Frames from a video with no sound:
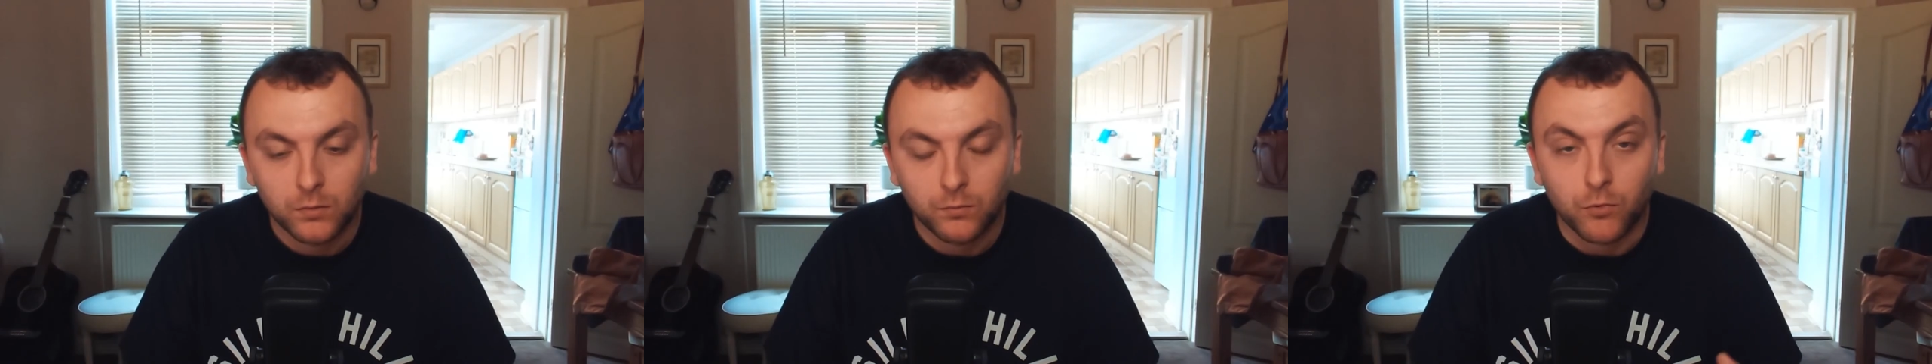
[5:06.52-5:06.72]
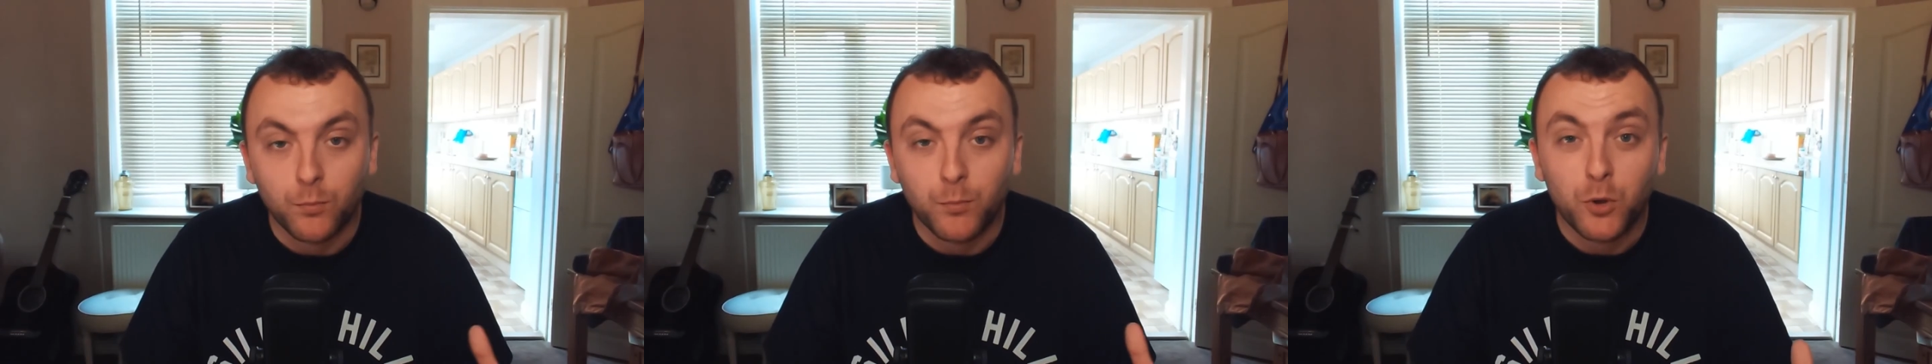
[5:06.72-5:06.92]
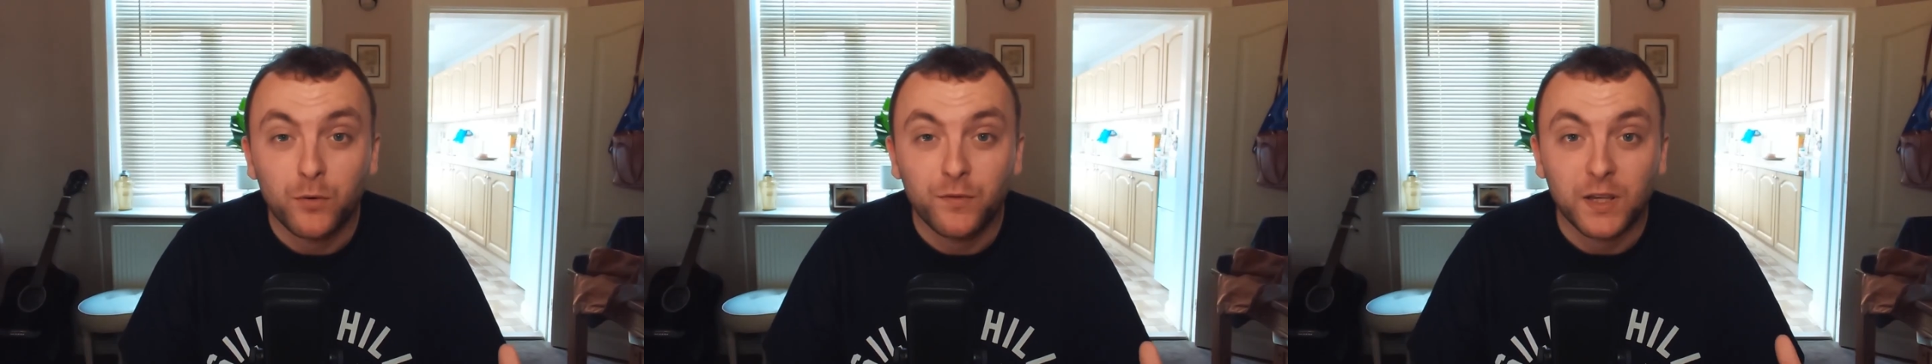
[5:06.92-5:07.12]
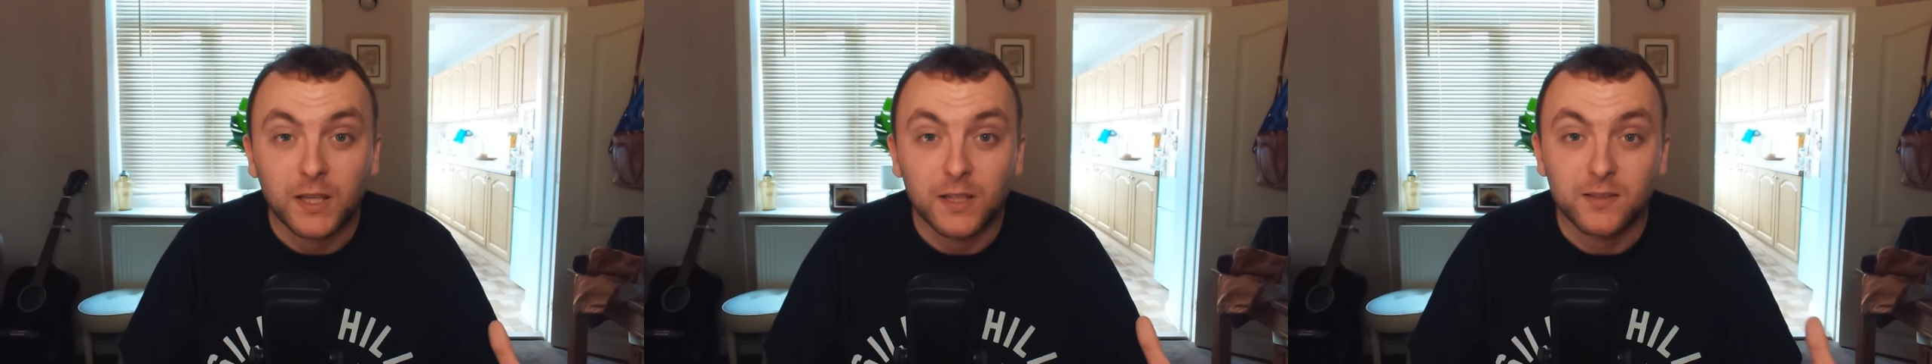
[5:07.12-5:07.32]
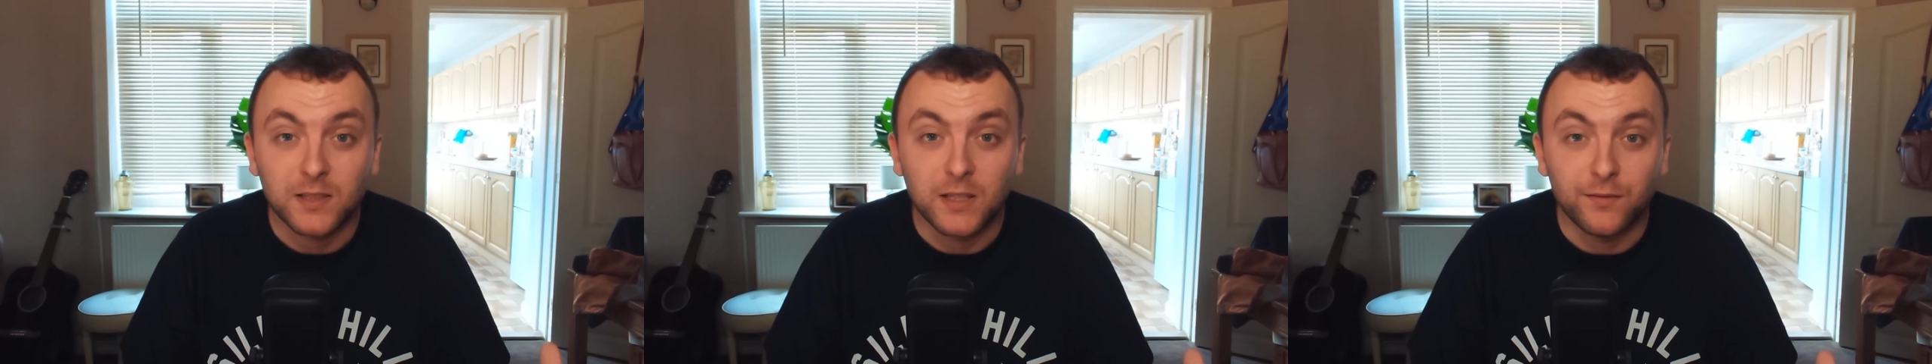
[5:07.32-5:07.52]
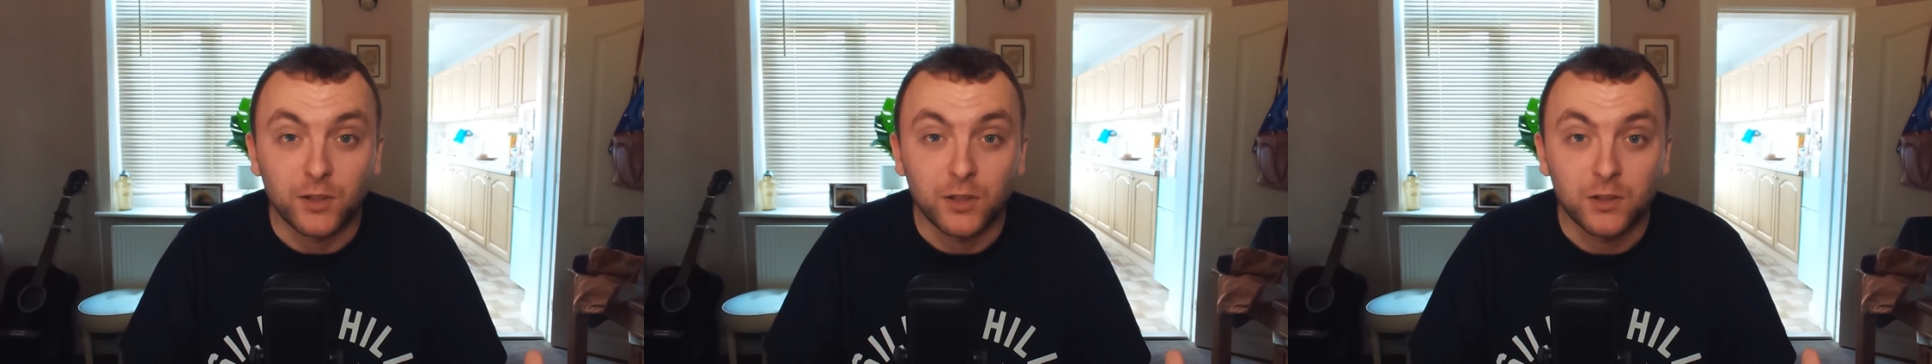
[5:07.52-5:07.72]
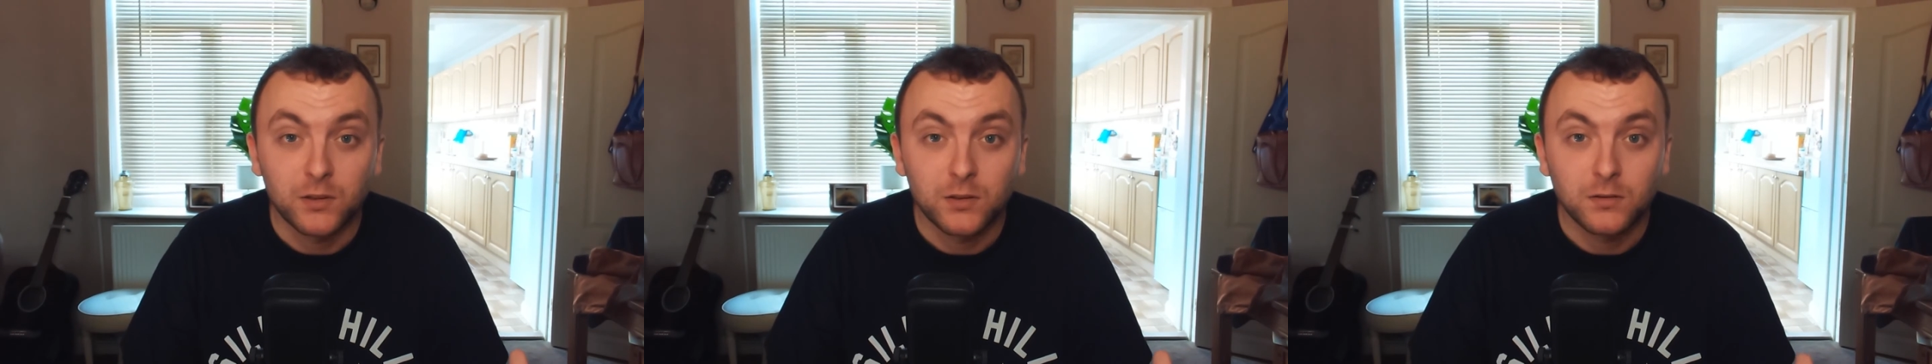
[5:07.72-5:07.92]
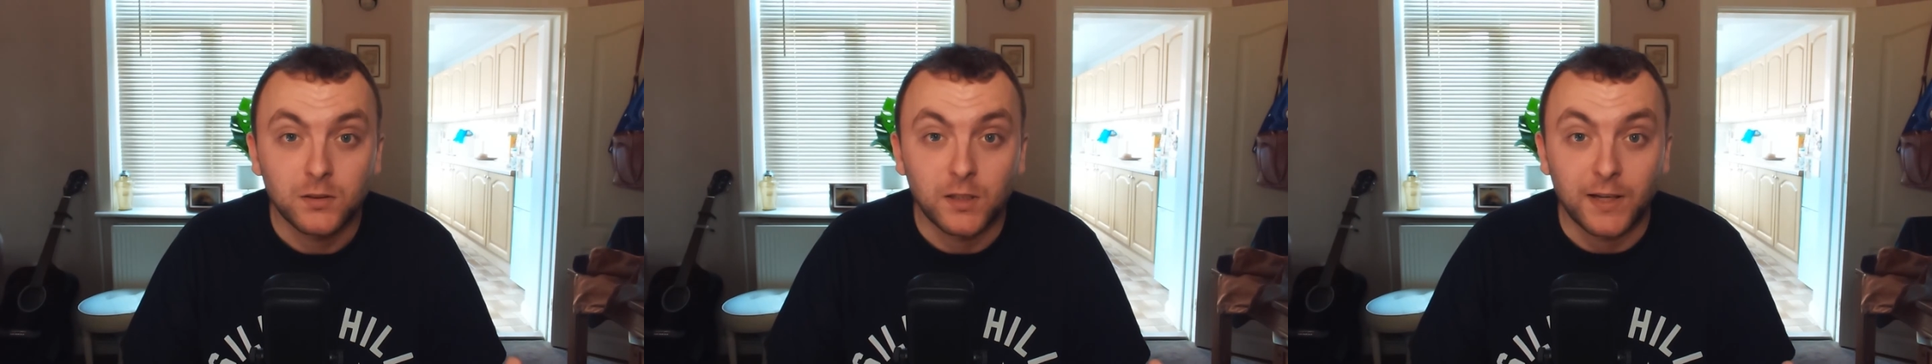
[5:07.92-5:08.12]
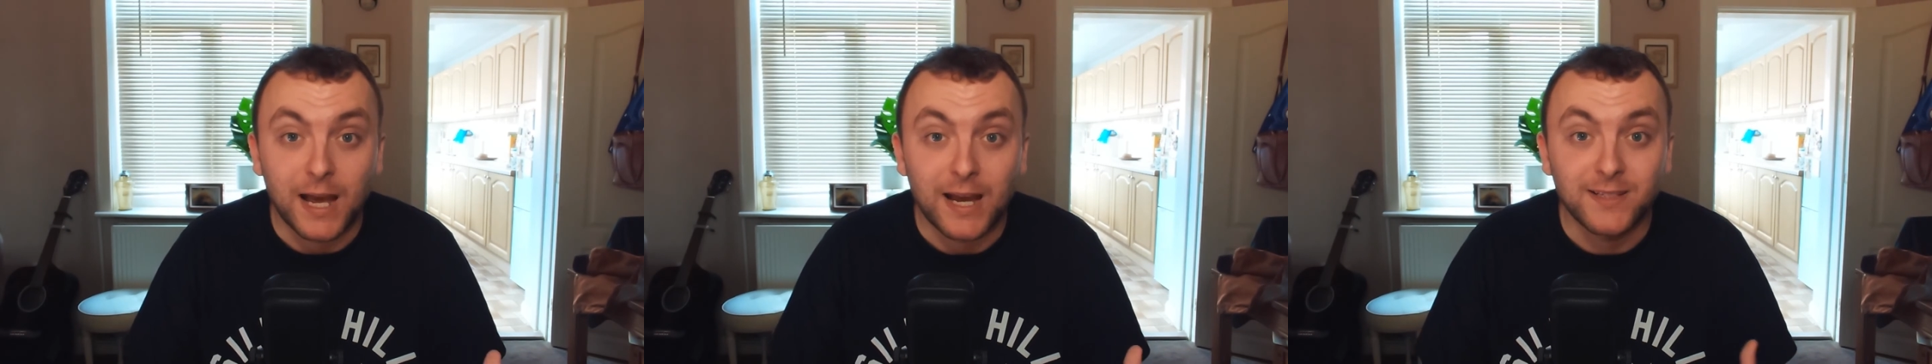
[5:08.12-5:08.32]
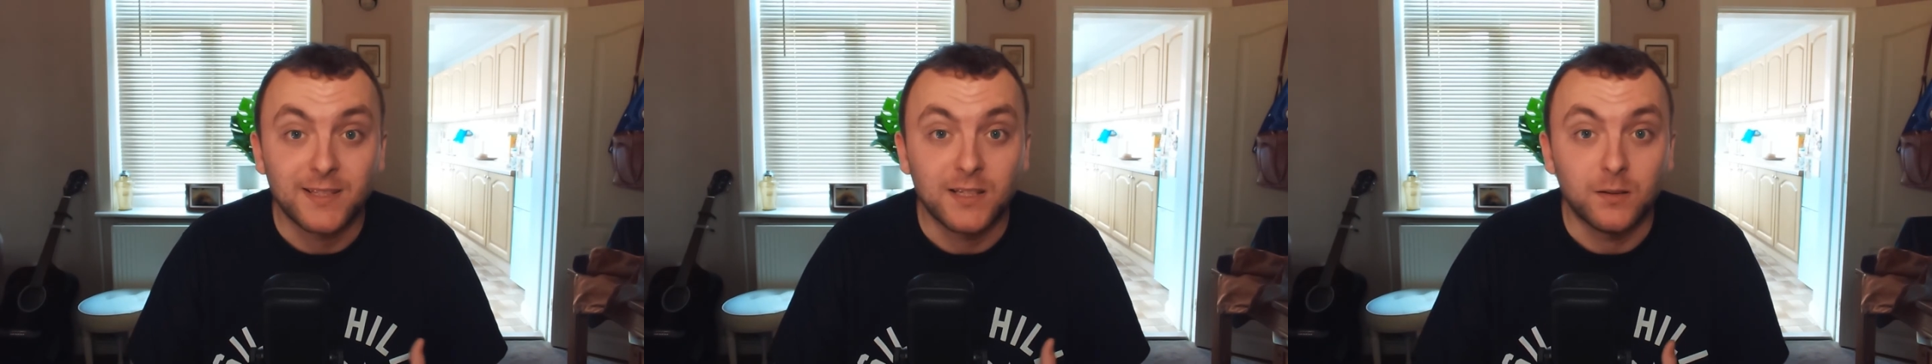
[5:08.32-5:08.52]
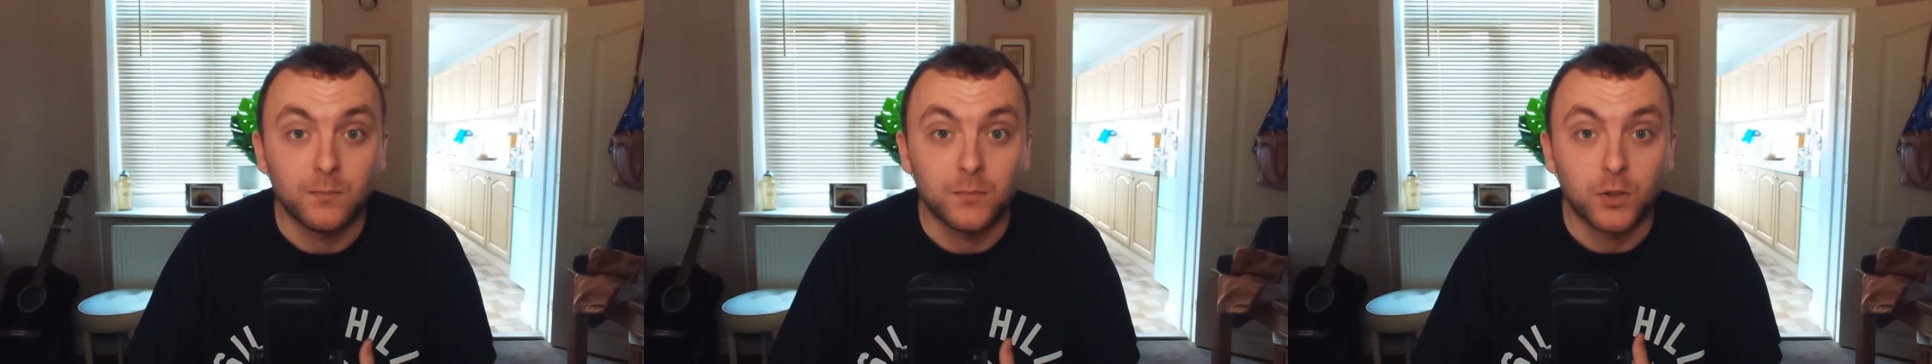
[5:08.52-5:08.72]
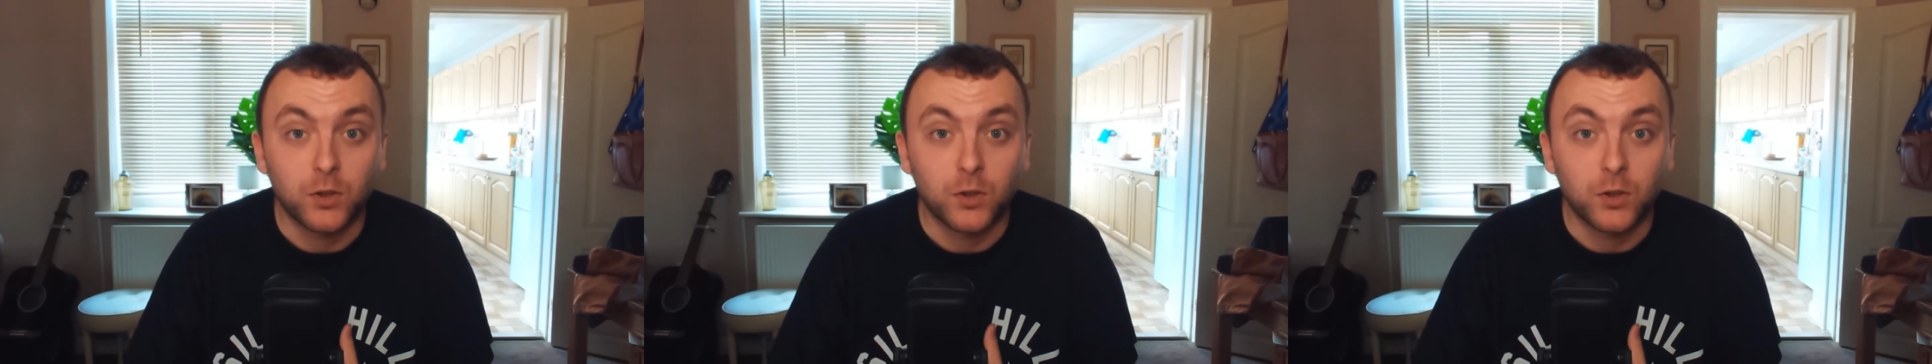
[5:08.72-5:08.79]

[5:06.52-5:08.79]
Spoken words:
Removing his liver denies him the